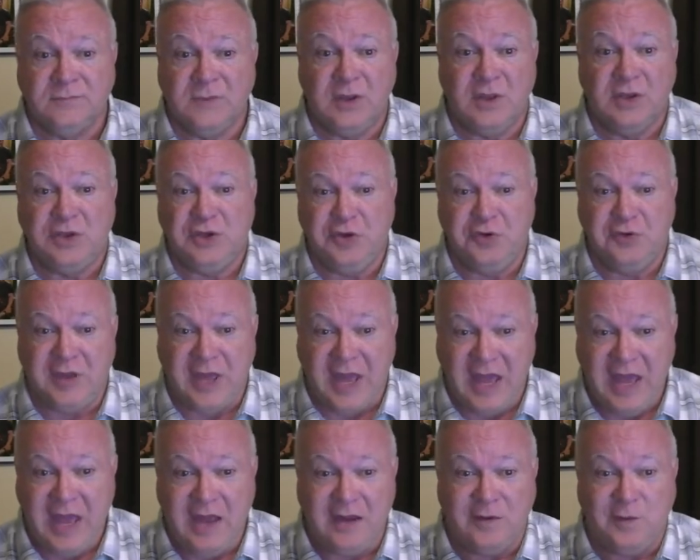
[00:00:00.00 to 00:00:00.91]
You
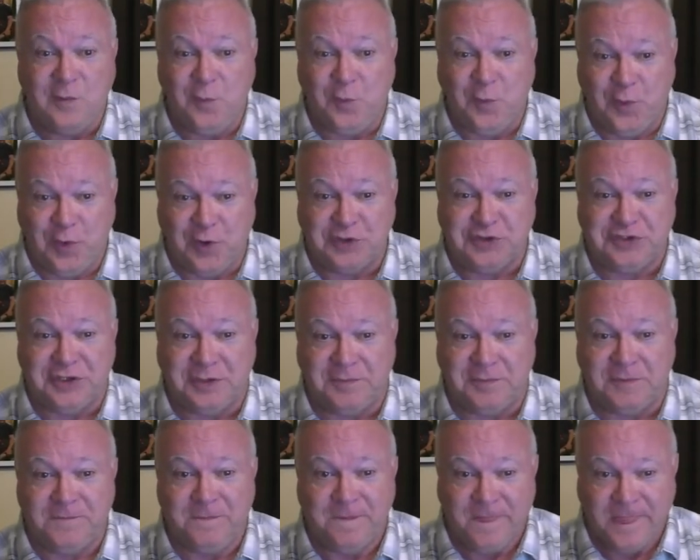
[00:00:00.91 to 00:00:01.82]
can't worship
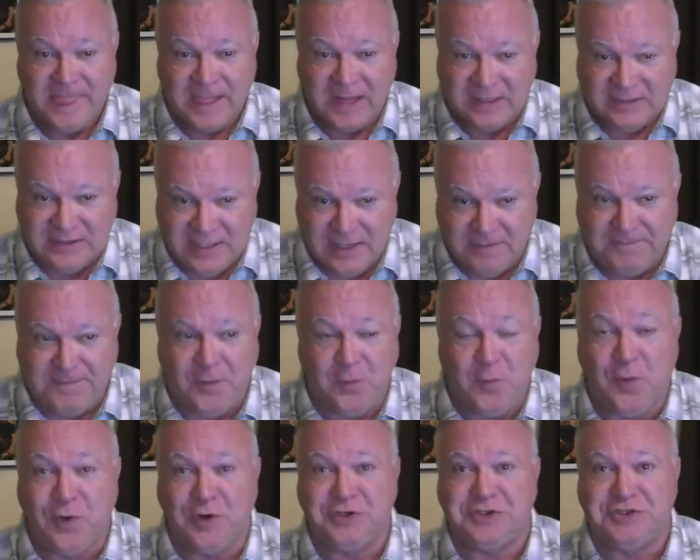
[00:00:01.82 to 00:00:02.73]
temple
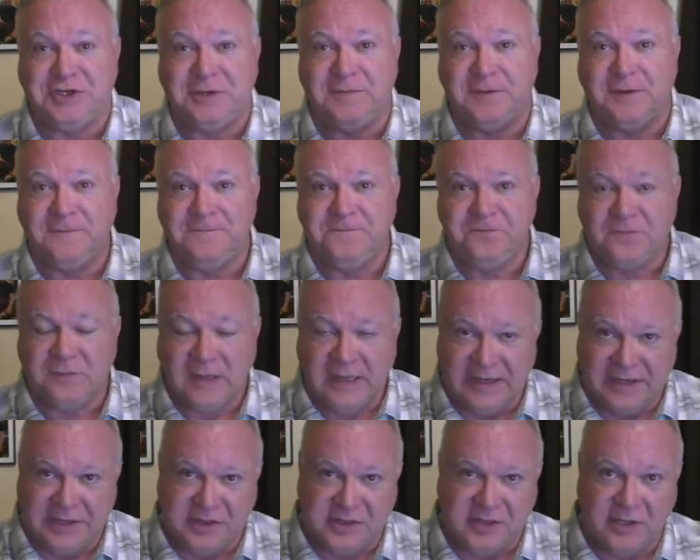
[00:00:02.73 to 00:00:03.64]
worship
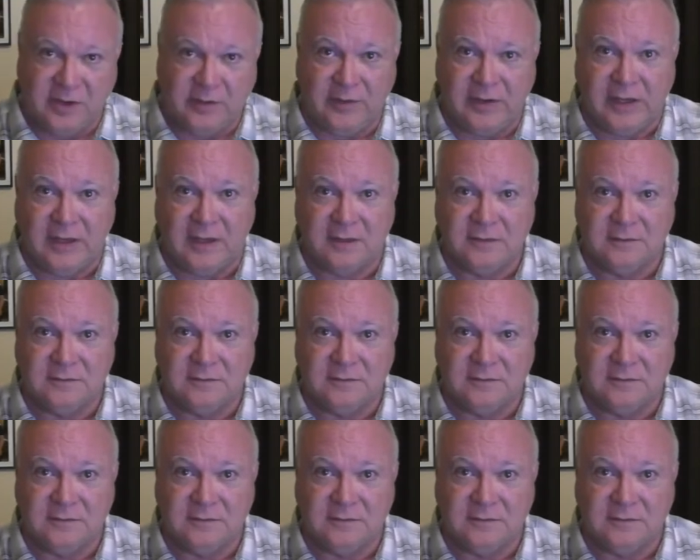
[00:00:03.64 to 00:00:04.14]
in Assyria